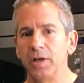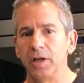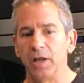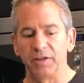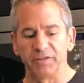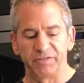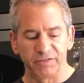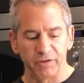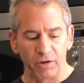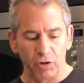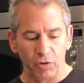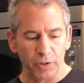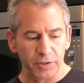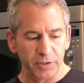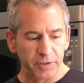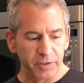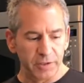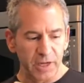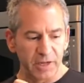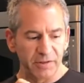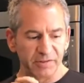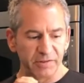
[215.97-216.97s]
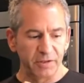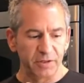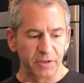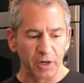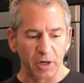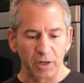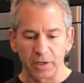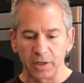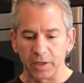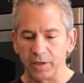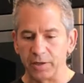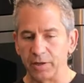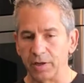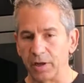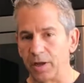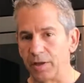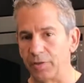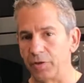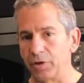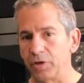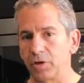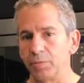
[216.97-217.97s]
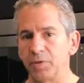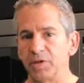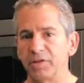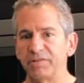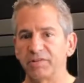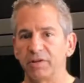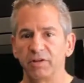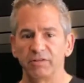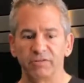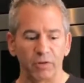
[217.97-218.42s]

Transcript: and so it tends to darken the hummus.